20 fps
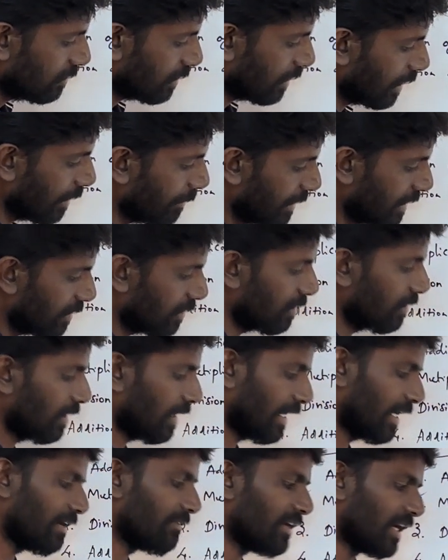
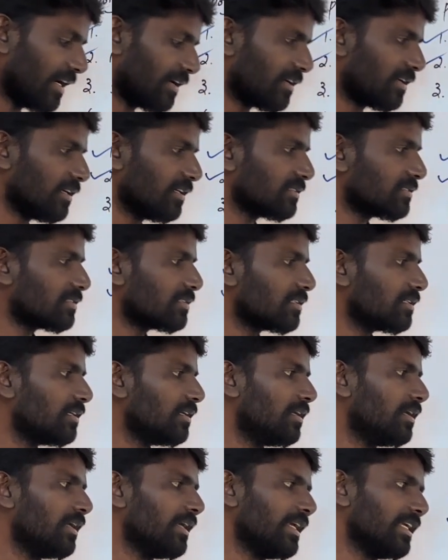I have an address
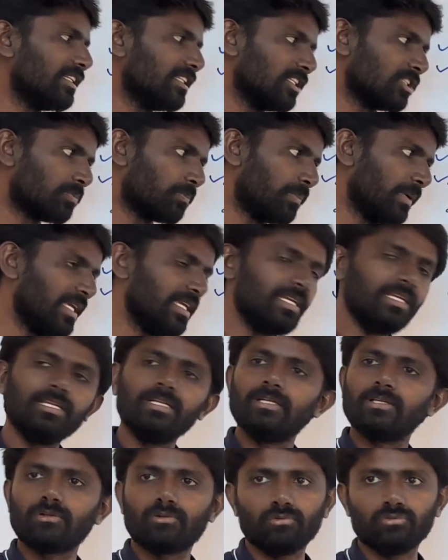in this P
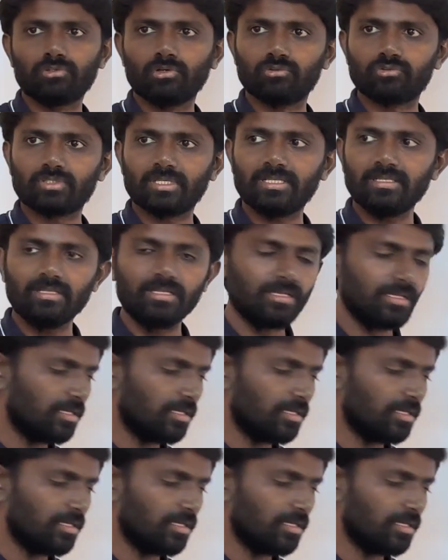2000.